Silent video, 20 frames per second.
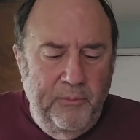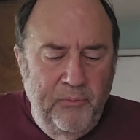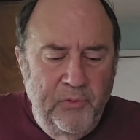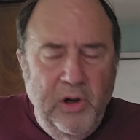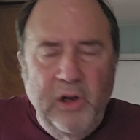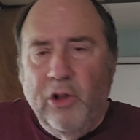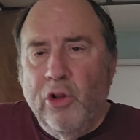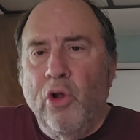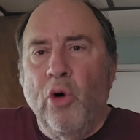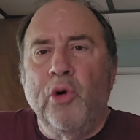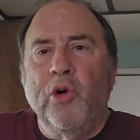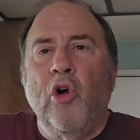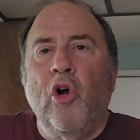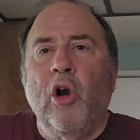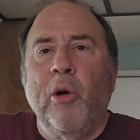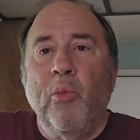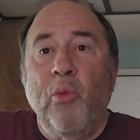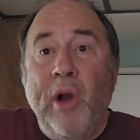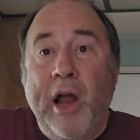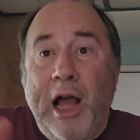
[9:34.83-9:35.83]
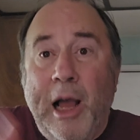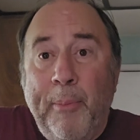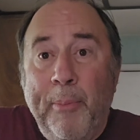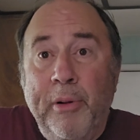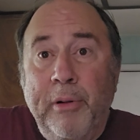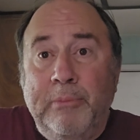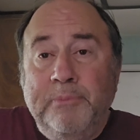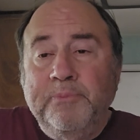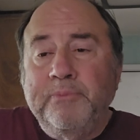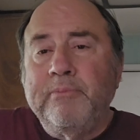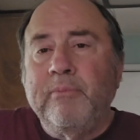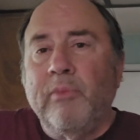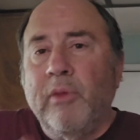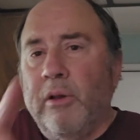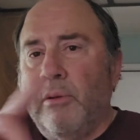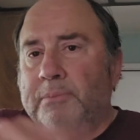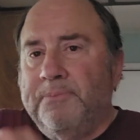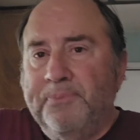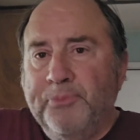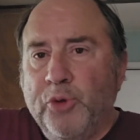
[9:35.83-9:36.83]
very low carb wrap
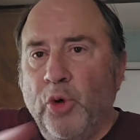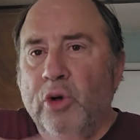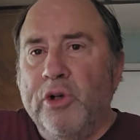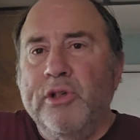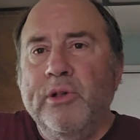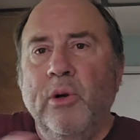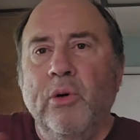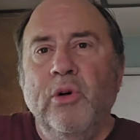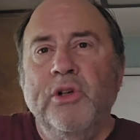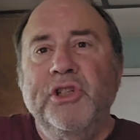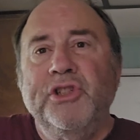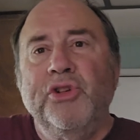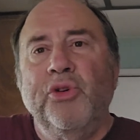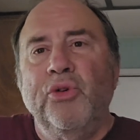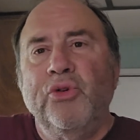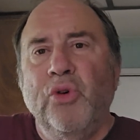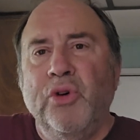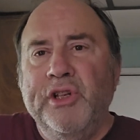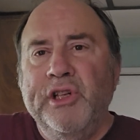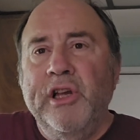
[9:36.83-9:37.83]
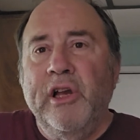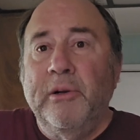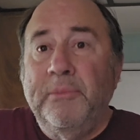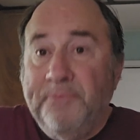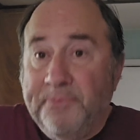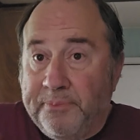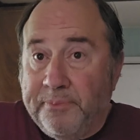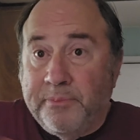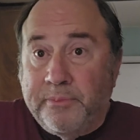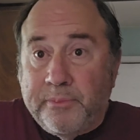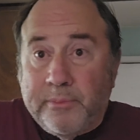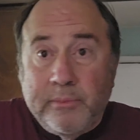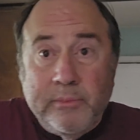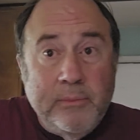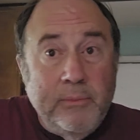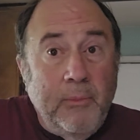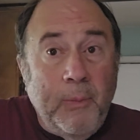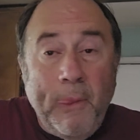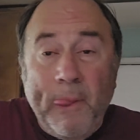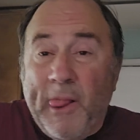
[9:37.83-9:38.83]
or tortilla
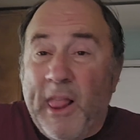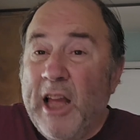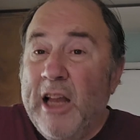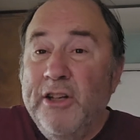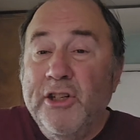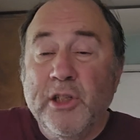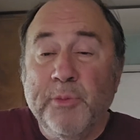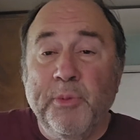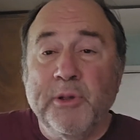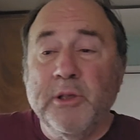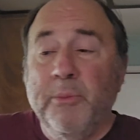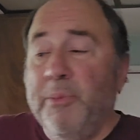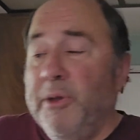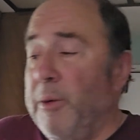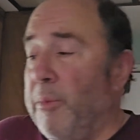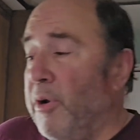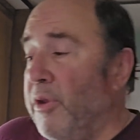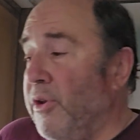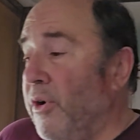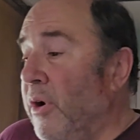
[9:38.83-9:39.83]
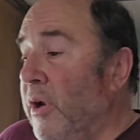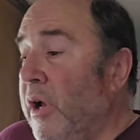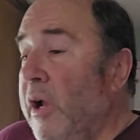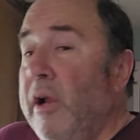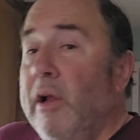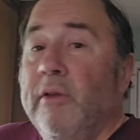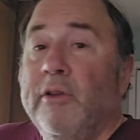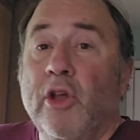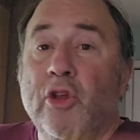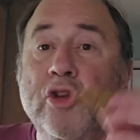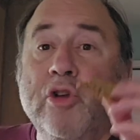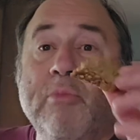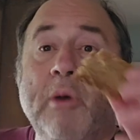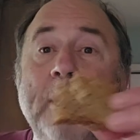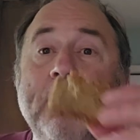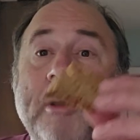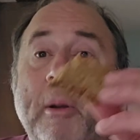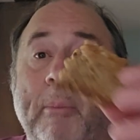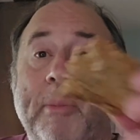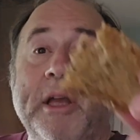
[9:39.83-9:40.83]
and just put some peanut butter on there. Now you
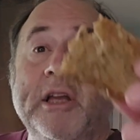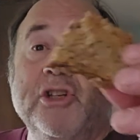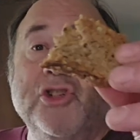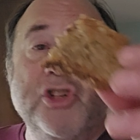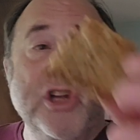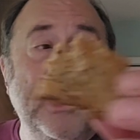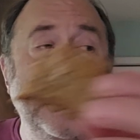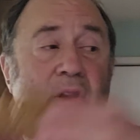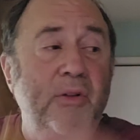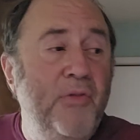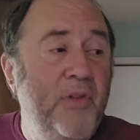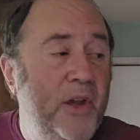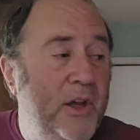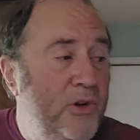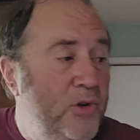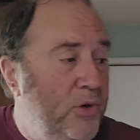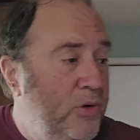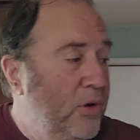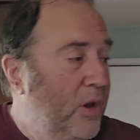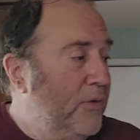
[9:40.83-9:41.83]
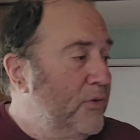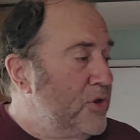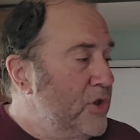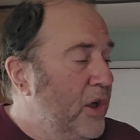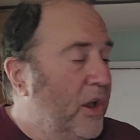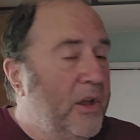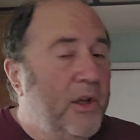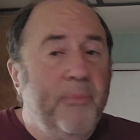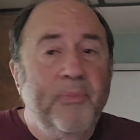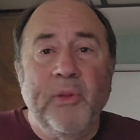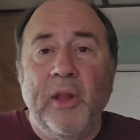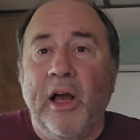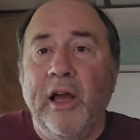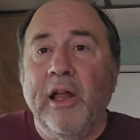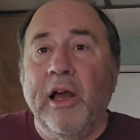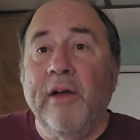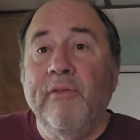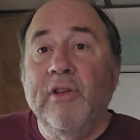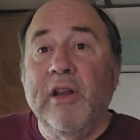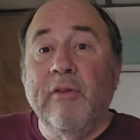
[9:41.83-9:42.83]
might be a big jelly fan. Do you love jelly?
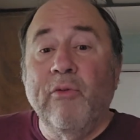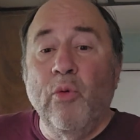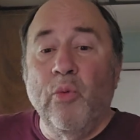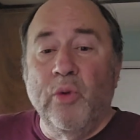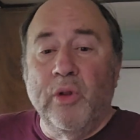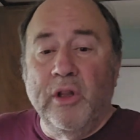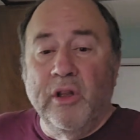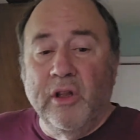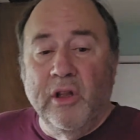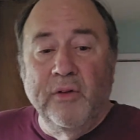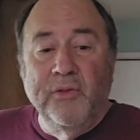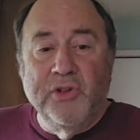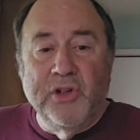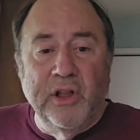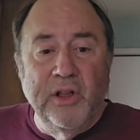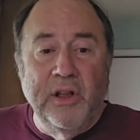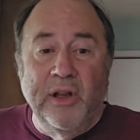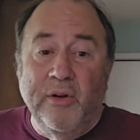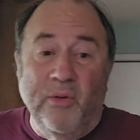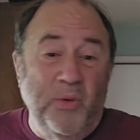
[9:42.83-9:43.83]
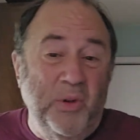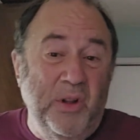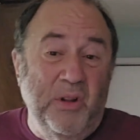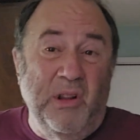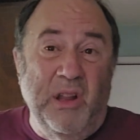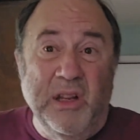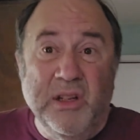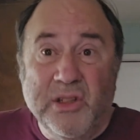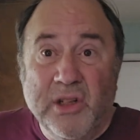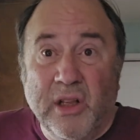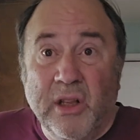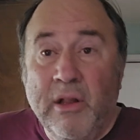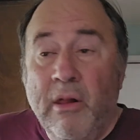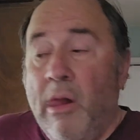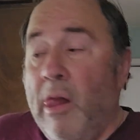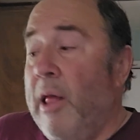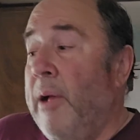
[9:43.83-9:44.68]
I've never really loved jelly. I never really liked jelly.